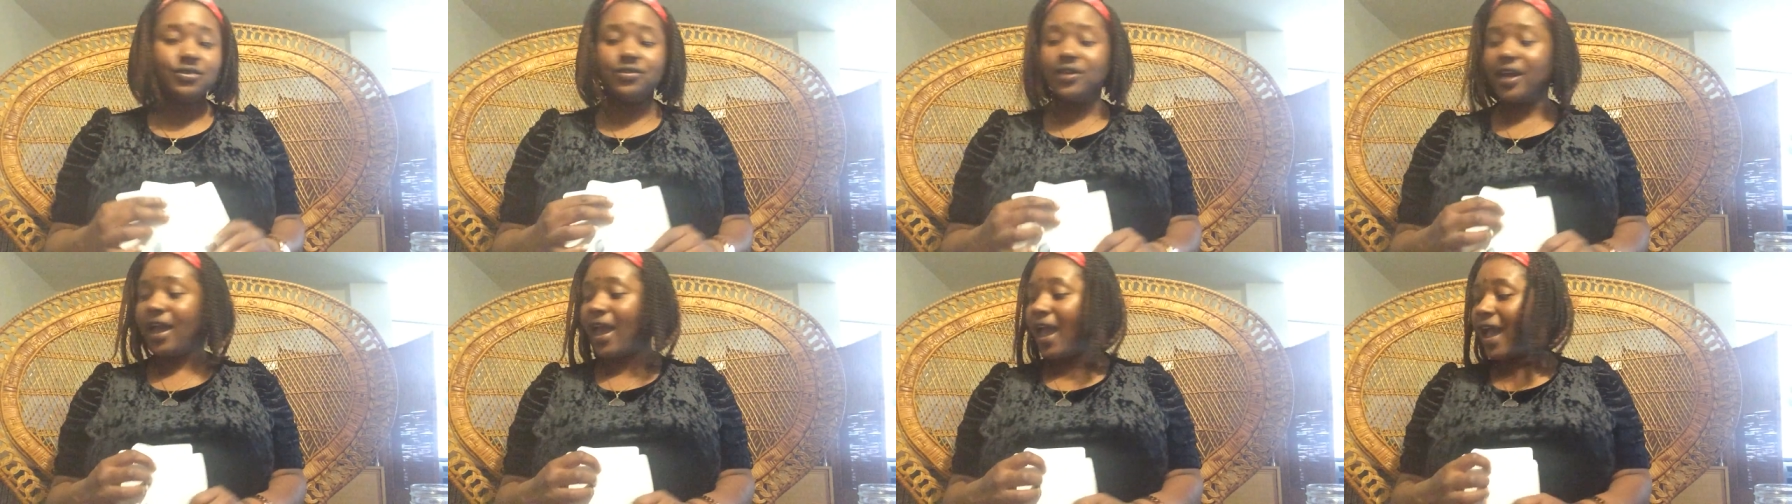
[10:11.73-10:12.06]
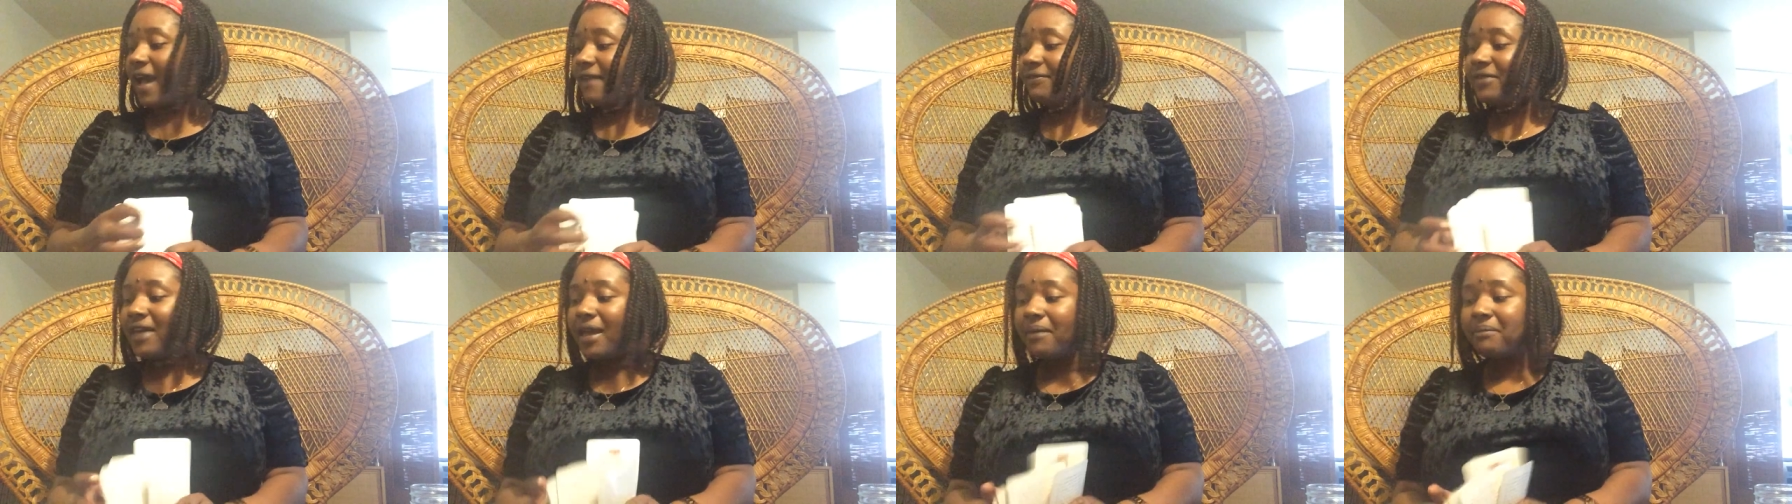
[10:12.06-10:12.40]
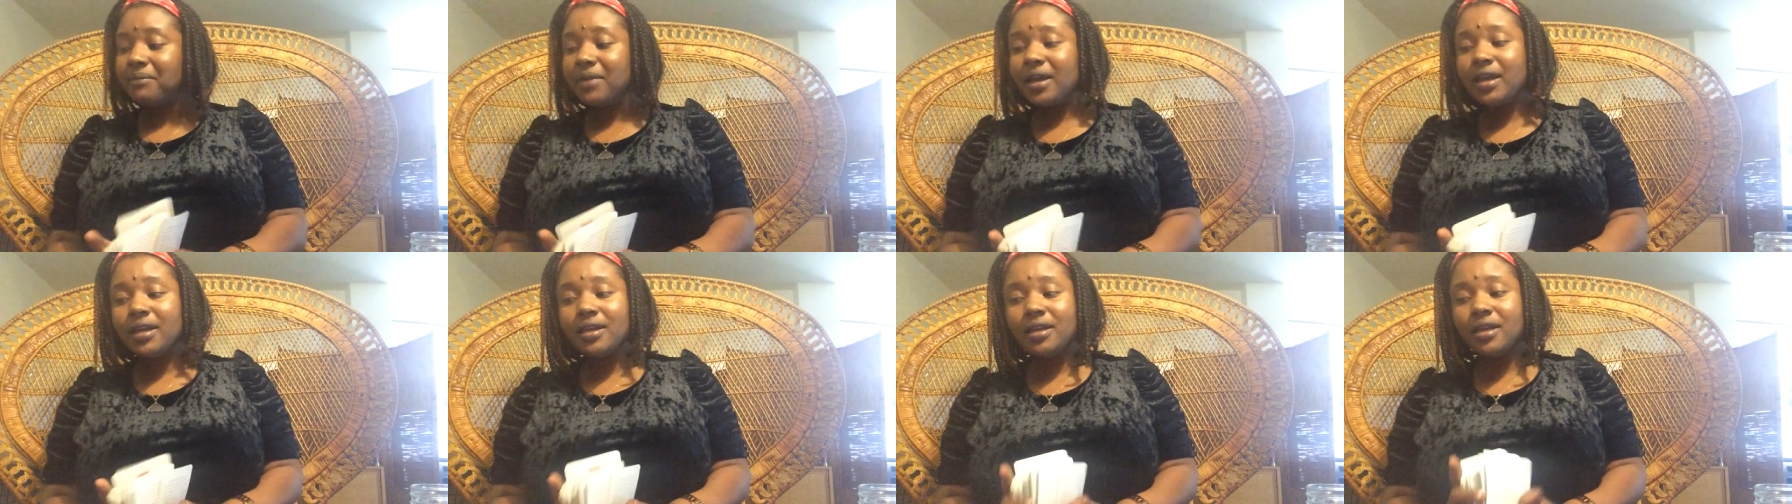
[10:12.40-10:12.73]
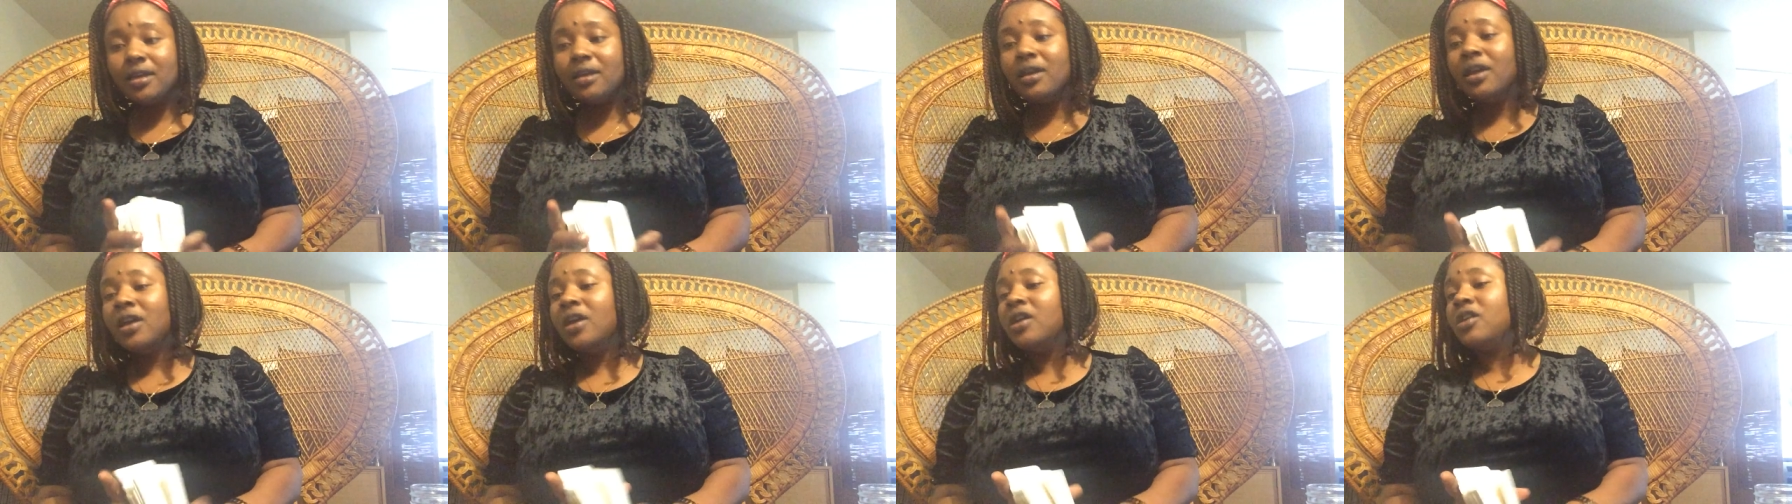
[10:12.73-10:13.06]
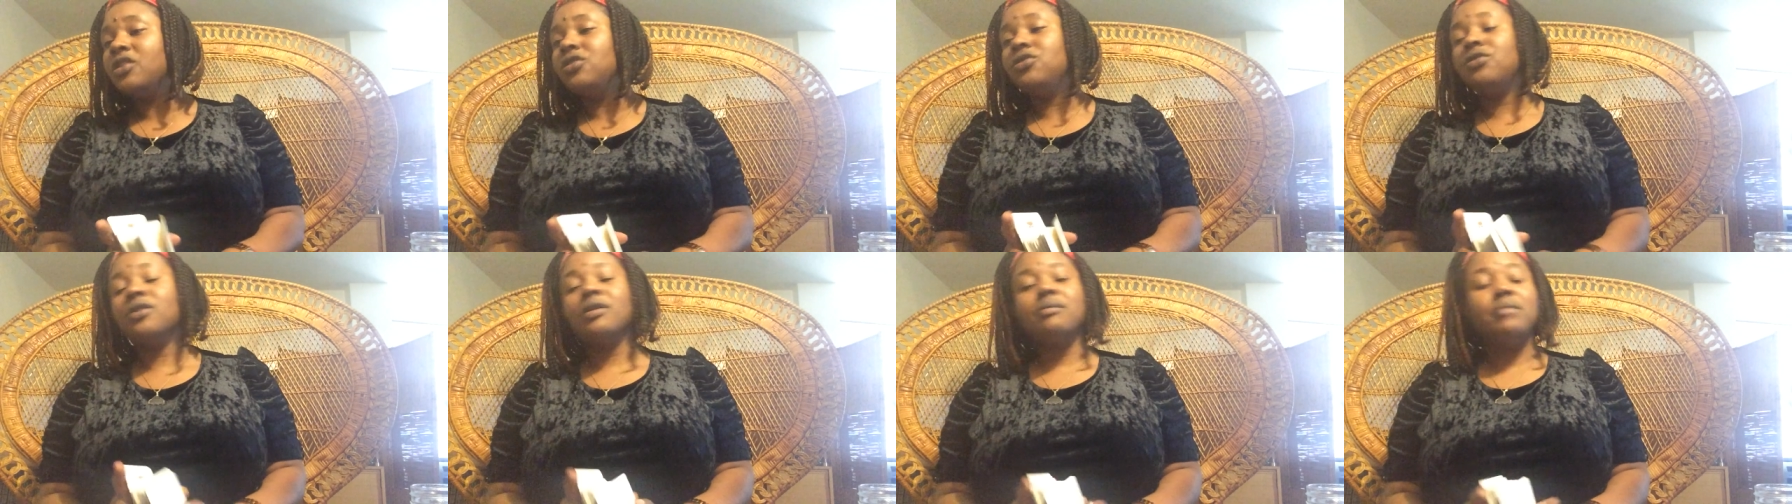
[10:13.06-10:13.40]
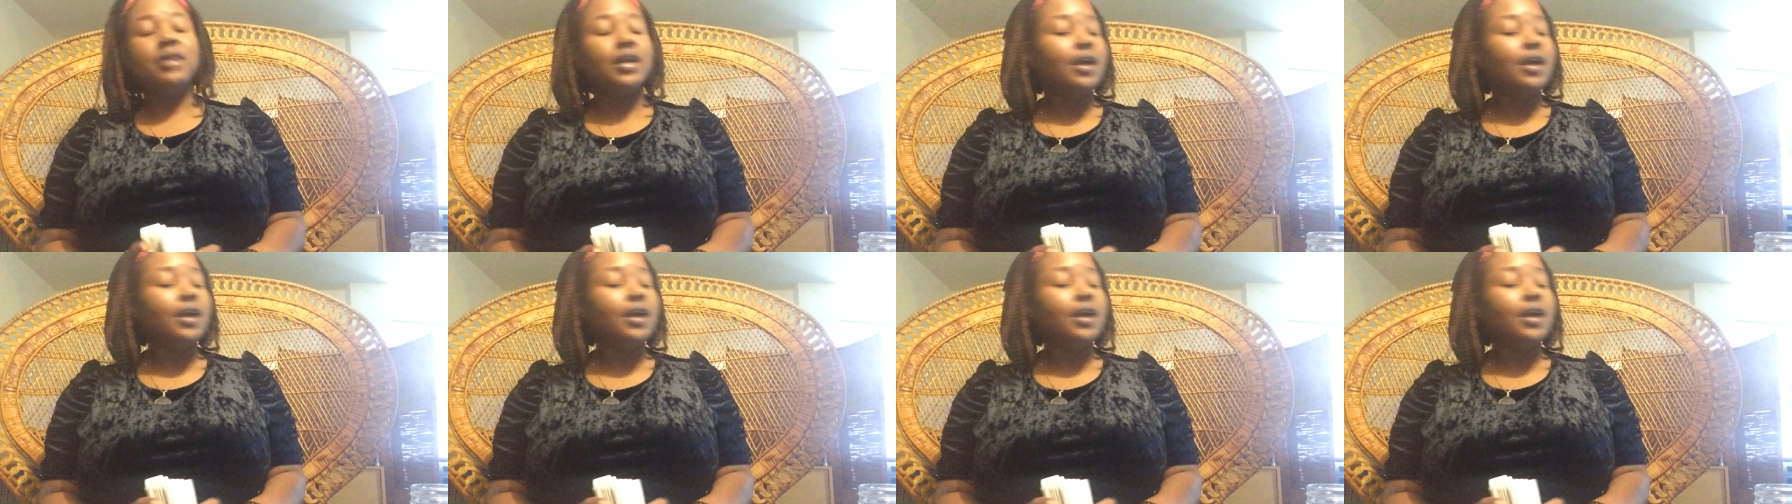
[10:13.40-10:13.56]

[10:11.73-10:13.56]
you can have that money, you can